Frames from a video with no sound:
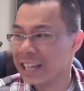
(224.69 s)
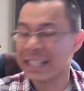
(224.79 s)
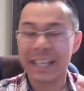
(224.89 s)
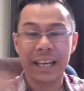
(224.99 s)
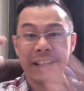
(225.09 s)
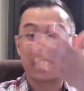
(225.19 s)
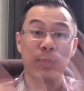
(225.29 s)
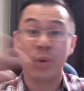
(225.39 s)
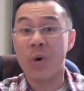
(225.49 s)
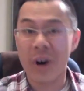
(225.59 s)
Because they didn't
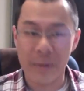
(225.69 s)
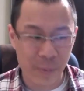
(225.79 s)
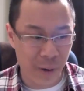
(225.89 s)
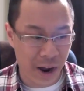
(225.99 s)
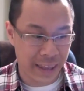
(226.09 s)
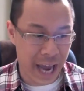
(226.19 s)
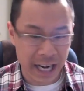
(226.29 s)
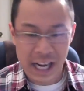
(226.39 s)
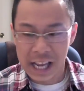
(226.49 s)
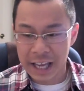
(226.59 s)
explore upon
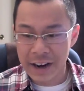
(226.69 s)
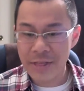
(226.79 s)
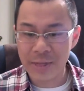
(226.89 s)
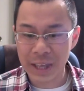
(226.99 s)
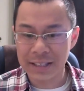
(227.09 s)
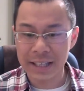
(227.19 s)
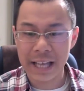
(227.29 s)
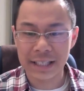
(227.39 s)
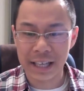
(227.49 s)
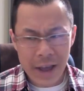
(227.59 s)
that. Another thing is
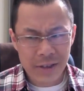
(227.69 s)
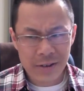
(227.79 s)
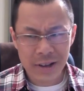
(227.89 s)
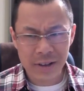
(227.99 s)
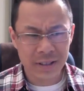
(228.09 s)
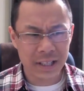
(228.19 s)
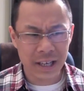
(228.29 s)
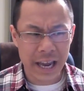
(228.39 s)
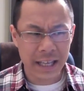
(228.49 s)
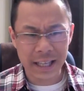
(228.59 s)
that, why do
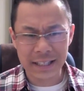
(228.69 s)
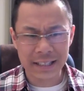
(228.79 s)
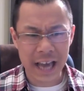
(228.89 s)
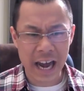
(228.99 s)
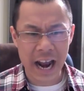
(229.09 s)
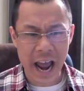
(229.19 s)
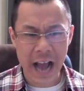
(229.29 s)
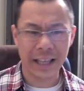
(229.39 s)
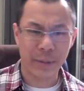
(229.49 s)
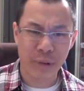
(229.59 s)
the aliens kind of
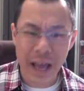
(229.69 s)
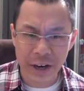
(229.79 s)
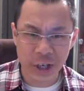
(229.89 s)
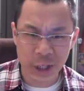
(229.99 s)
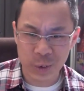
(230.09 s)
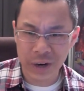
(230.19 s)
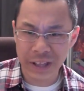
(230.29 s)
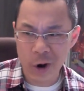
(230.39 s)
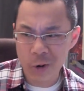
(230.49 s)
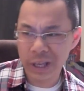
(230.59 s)
act like predators, where
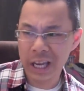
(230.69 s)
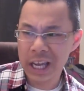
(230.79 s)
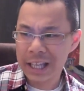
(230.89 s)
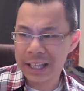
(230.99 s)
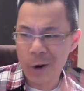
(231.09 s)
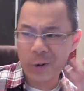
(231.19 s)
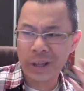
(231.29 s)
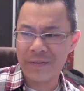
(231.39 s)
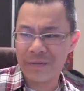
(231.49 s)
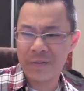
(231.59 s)
they only
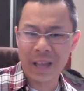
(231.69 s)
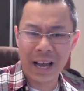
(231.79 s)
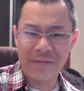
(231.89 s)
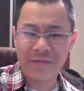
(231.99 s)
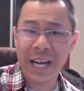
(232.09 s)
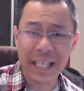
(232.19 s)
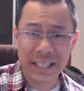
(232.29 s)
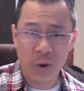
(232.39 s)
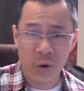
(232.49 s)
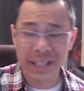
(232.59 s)

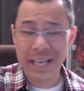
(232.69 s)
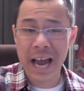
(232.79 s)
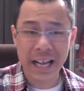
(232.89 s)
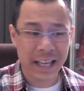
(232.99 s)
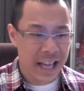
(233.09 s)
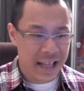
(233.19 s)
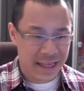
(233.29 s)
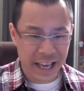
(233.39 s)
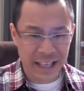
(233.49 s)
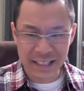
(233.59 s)
fight or attack
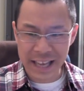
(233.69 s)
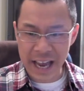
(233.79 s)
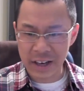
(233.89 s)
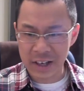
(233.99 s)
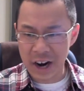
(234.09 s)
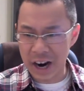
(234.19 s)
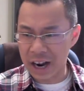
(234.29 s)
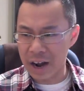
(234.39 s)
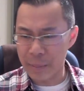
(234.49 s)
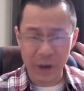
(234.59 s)
things that
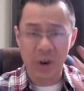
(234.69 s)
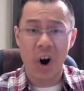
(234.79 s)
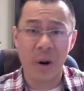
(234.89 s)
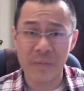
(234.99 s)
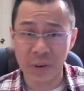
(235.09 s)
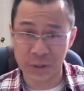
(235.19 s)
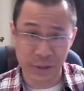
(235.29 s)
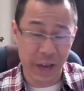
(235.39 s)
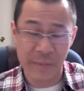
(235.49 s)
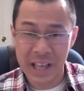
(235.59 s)
appear harmful
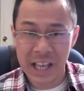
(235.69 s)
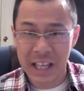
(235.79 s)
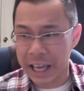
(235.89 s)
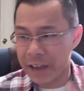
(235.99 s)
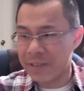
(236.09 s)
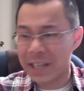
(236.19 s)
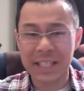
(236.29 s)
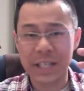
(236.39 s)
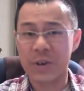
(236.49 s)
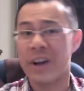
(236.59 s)
to them? Like, if they
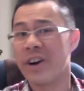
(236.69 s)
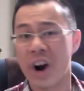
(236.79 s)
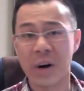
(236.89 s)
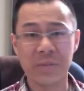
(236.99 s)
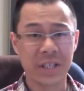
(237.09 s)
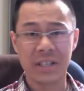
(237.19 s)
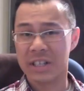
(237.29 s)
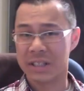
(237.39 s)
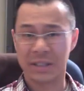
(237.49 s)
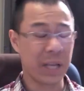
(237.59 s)
see you're unarmed,
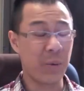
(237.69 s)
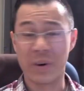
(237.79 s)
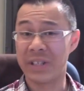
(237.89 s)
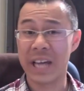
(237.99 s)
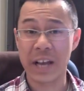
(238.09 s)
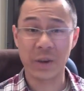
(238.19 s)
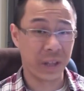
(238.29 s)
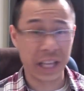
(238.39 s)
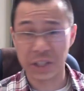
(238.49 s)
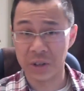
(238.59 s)
they won't attack you
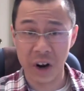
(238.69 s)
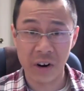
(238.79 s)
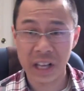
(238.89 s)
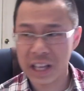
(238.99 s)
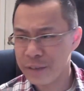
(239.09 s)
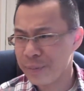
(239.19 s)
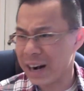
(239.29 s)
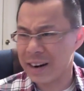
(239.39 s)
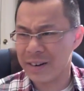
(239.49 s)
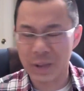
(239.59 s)
and let you go.
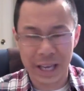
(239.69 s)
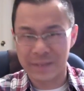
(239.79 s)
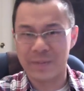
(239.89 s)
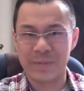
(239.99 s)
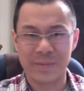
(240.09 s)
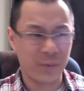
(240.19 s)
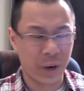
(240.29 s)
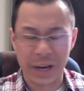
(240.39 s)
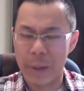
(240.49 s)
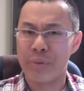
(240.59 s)
But, like,
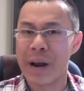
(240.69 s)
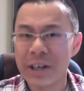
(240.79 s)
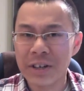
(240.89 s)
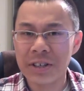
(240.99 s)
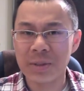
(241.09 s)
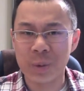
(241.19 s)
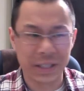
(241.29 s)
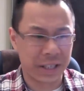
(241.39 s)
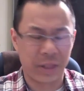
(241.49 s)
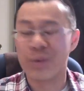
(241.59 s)
what are they, predators?
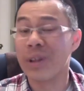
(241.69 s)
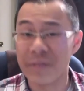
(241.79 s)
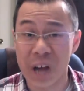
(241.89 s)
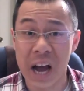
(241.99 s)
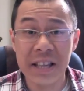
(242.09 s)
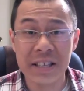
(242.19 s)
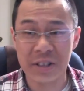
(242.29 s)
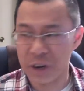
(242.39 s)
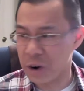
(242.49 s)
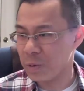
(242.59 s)
What is it, thrill of the hunt?
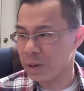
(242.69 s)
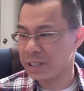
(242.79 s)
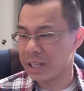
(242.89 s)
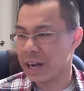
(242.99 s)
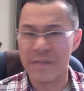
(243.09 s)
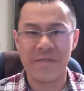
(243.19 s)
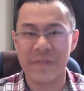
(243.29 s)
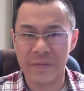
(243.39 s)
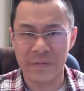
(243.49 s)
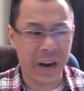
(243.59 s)
You know, what is it,
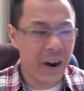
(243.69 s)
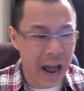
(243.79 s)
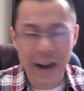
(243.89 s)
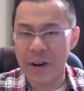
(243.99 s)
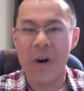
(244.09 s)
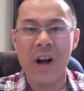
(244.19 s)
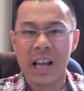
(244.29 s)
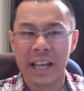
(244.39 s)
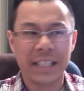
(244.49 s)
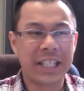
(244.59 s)
unfair? I don't know.
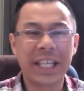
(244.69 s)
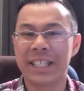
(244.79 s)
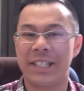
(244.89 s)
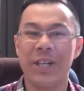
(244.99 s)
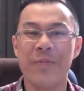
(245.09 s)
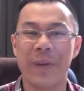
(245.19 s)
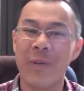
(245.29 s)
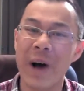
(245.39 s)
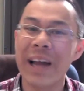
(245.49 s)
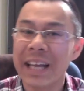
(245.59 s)
It's just
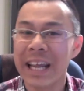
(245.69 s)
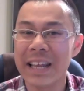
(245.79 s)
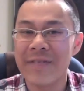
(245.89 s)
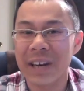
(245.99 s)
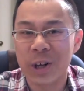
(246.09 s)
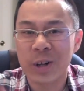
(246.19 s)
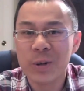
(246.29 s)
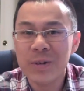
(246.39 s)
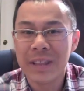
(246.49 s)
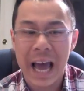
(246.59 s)
stupid. Why do they even
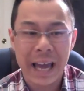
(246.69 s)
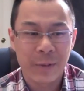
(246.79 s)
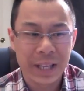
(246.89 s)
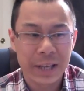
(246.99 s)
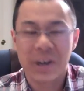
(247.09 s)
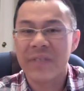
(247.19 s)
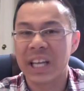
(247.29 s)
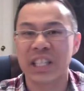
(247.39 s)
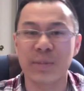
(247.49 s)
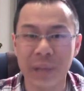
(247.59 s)
include that when they don't
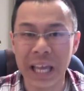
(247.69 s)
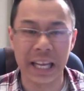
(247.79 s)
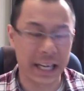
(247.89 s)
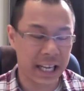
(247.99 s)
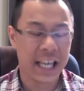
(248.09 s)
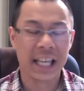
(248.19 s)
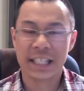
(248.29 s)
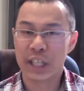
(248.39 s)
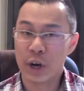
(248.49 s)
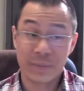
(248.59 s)
even explain it?
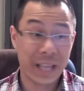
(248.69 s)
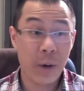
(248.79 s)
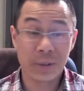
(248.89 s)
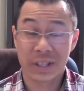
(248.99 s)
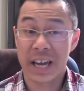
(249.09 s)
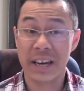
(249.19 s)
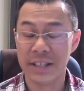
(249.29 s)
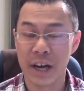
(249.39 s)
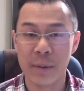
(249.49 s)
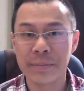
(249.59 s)
So that was kind
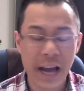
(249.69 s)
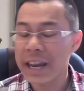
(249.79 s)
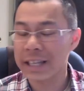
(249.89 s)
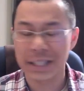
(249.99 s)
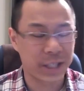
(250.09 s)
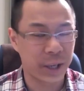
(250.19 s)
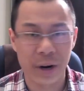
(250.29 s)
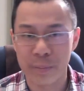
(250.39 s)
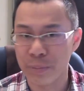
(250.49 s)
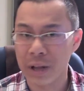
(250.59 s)
of dumb.
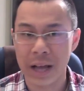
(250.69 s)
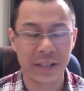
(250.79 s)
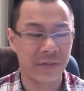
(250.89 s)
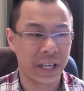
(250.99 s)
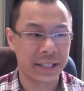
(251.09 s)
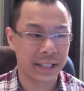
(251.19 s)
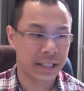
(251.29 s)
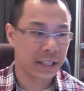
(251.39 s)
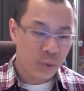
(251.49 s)
Unnecessary plot devices.